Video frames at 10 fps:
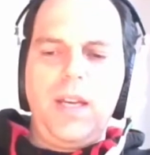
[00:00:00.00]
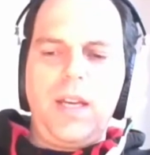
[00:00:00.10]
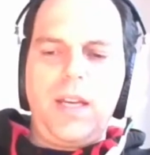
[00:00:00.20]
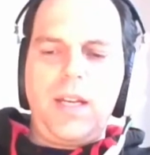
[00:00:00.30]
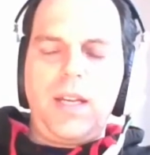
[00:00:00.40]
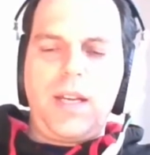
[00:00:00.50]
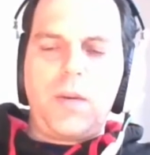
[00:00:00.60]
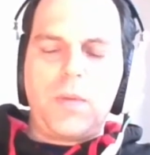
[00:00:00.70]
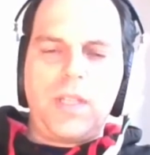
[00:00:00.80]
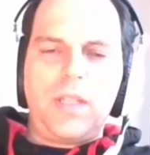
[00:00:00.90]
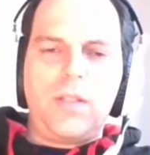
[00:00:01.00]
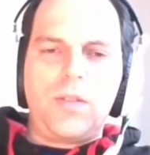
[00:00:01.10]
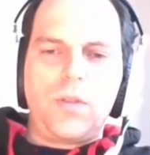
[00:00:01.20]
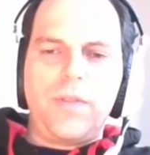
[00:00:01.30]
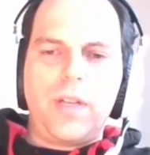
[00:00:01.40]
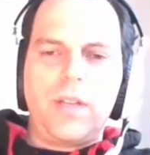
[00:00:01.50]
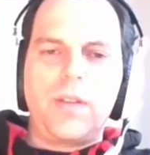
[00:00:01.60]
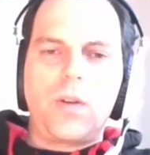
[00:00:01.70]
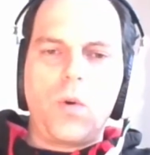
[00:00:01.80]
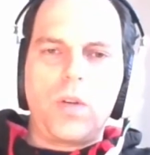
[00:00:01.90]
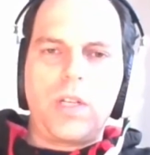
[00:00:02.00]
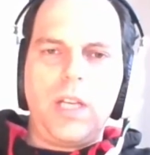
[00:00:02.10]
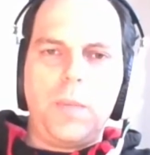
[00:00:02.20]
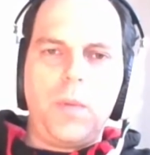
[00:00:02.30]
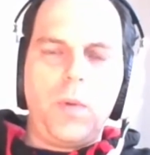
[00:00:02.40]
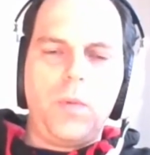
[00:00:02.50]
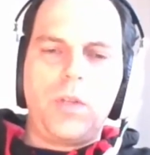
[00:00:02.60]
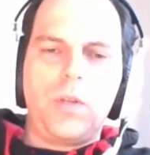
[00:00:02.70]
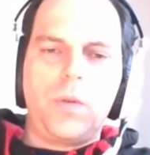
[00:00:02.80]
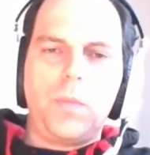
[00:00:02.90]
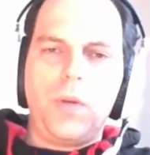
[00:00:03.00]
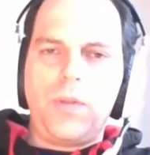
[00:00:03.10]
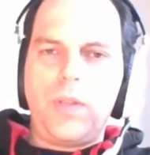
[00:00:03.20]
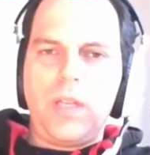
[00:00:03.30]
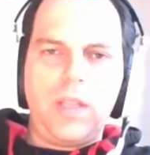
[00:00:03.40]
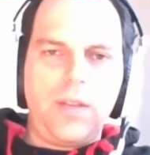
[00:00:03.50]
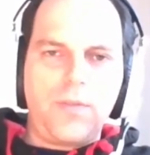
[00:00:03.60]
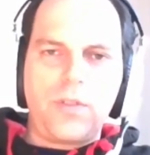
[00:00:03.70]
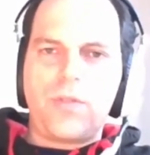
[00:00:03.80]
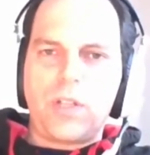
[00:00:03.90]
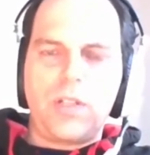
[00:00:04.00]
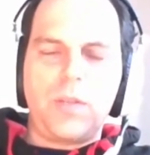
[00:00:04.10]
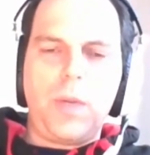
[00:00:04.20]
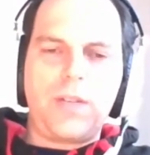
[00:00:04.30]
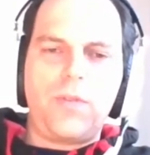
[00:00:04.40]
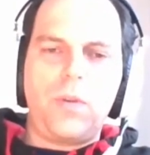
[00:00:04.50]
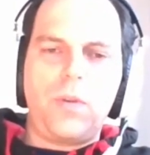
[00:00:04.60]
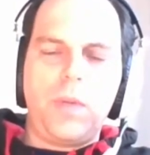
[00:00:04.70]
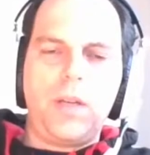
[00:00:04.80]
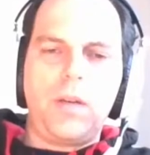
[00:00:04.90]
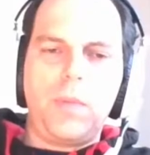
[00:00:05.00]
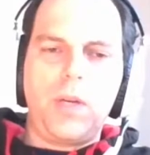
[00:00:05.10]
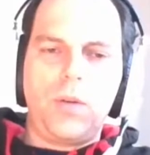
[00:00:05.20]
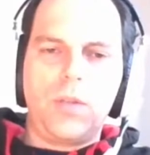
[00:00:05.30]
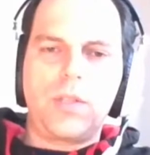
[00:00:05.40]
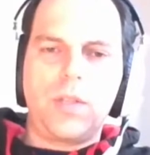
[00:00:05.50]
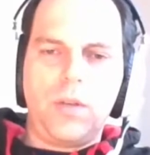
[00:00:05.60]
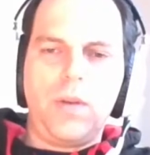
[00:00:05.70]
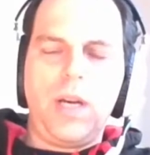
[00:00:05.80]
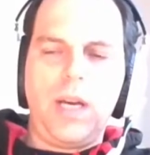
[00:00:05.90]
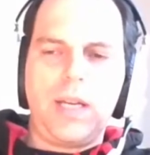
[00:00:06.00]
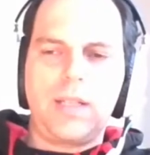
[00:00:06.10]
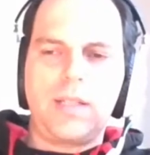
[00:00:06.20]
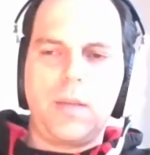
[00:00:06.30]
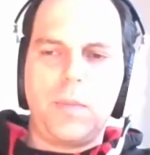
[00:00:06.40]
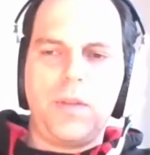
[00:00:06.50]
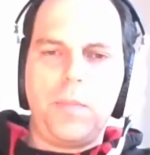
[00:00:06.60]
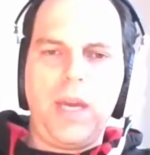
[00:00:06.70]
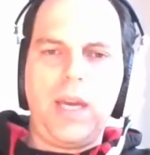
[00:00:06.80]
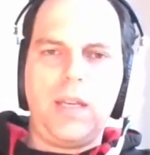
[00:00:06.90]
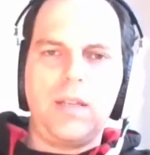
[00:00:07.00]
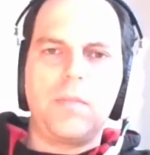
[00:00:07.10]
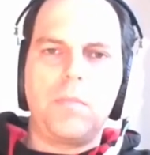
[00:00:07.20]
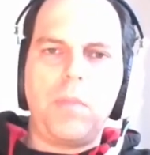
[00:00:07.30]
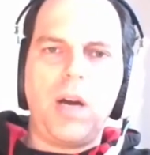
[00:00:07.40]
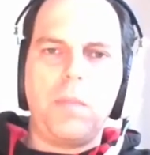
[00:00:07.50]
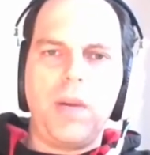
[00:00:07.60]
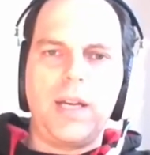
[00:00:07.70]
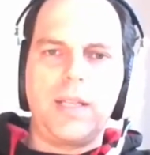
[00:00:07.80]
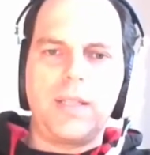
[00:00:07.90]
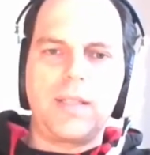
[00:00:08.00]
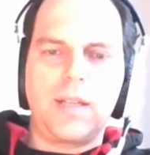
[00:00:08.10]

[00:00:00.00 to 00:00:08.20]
and and I was in sort of the the core team, and we were doing both the the infrastructure and the platform, uh, but also handling some of the main pipelines,